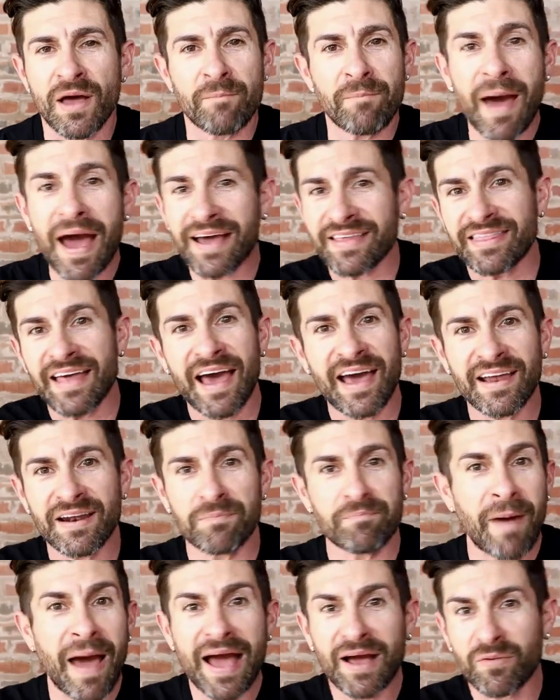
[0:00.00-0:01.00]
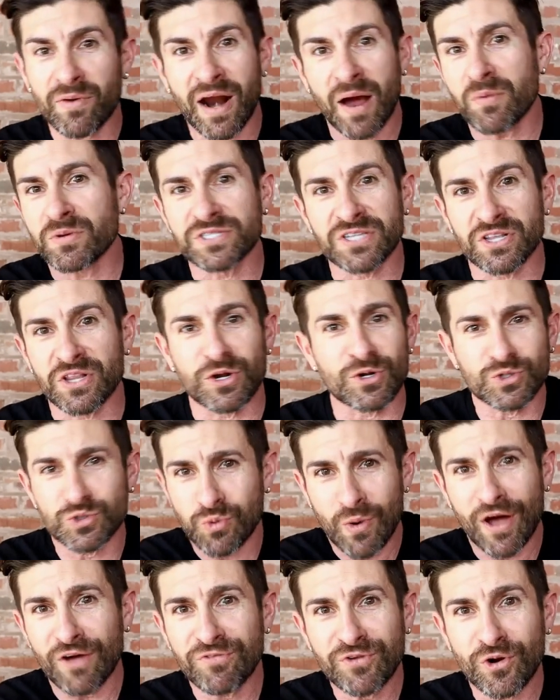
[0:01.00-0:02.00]
Back then, back when I was a little
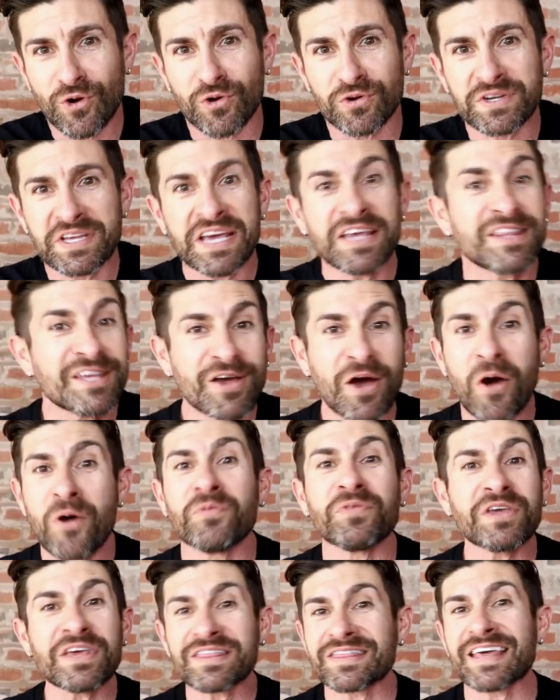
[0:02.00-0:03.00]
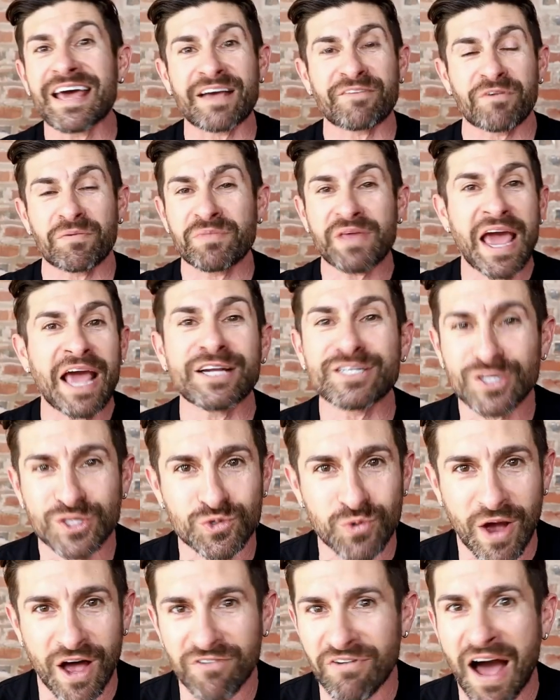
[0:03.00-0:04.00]
12-year-old kid, the only thing from the age of
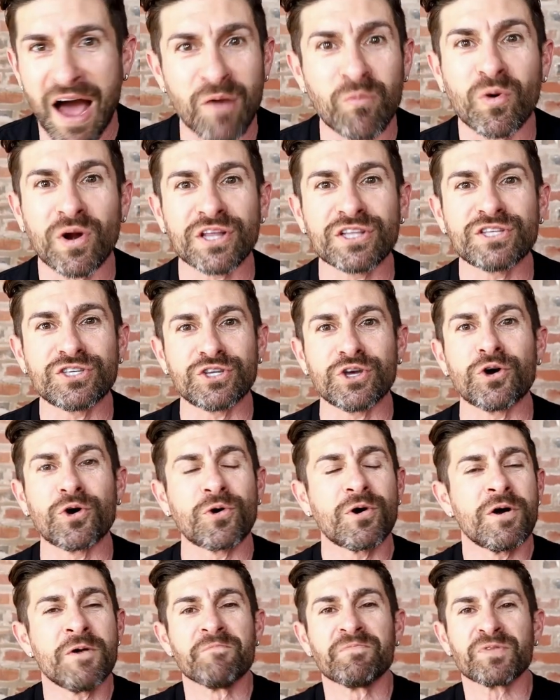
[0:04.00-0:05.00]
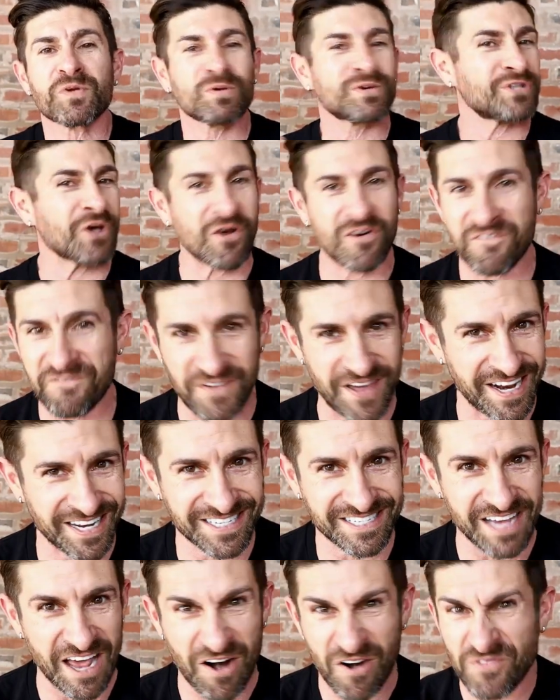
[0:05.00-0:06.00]
12 I wanted to do was own a
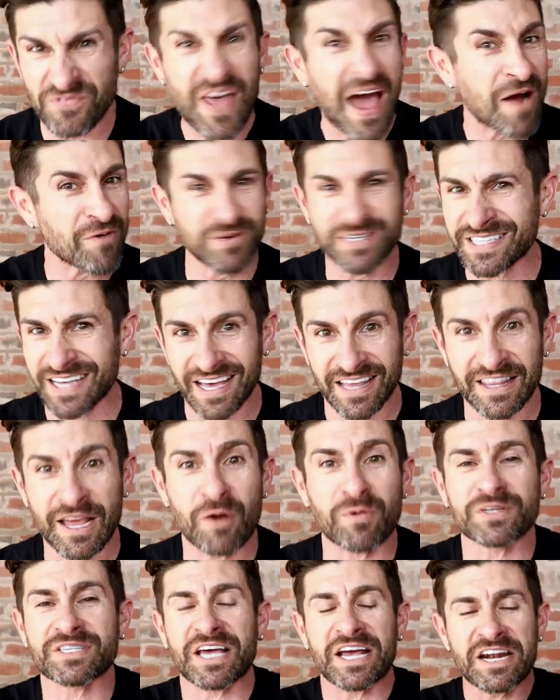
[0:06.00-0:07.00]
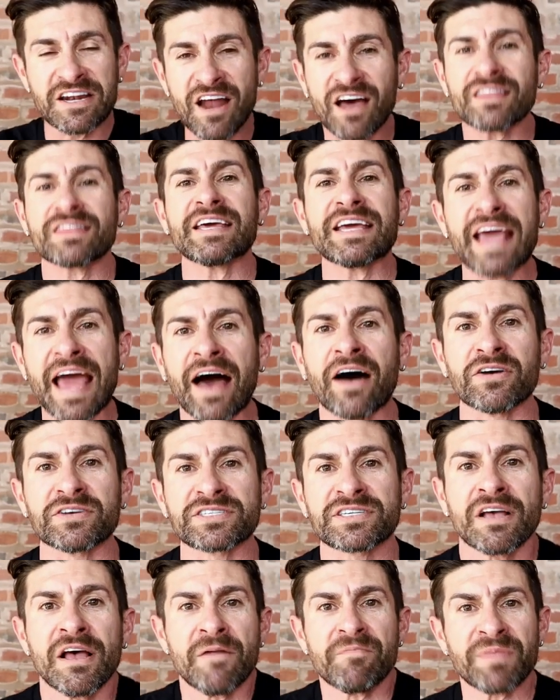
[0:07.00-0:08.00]
fitness center. That was it. There was like nothing
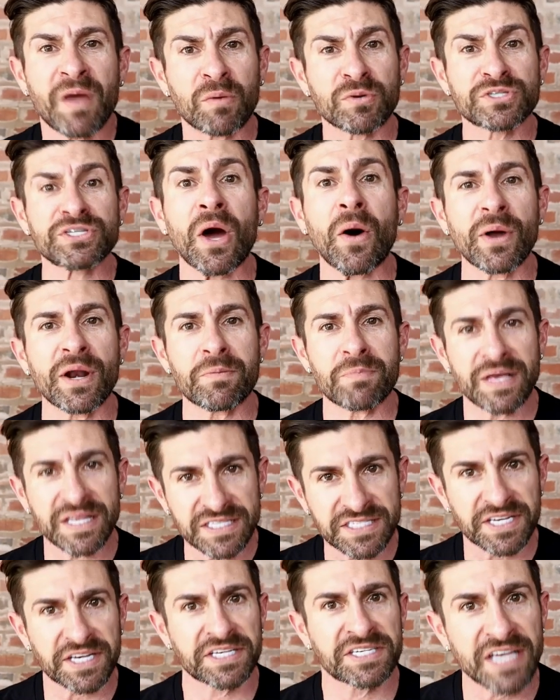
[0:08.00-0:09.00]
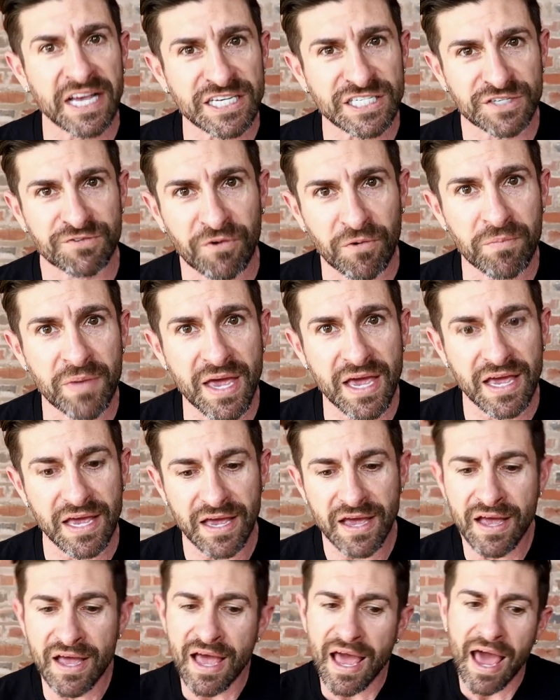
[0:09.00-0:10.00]
else that was going to mean success for
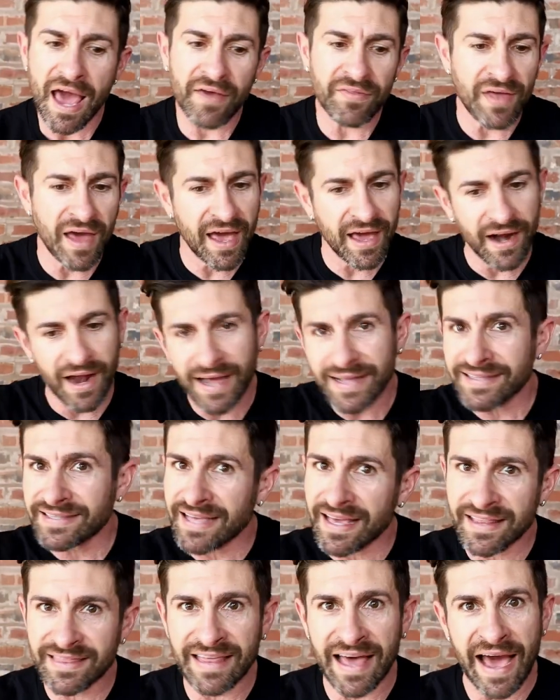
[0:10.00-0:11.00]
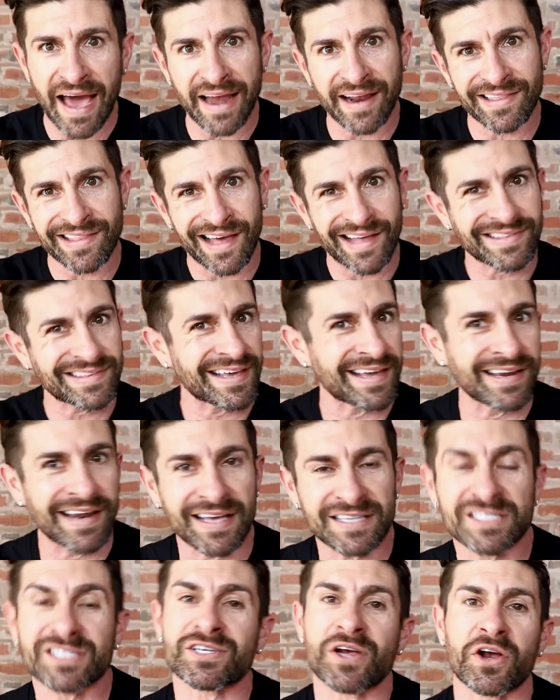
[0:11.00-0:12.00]
me. And then I did that, and that didn't
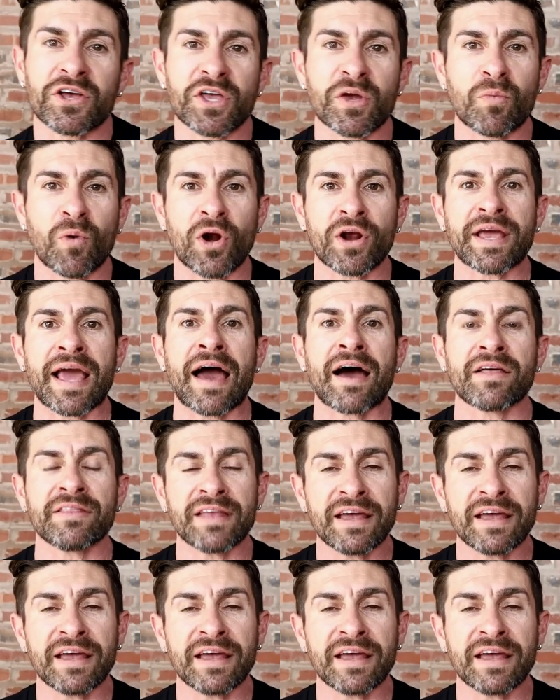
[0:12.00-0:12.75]
necessarily work out.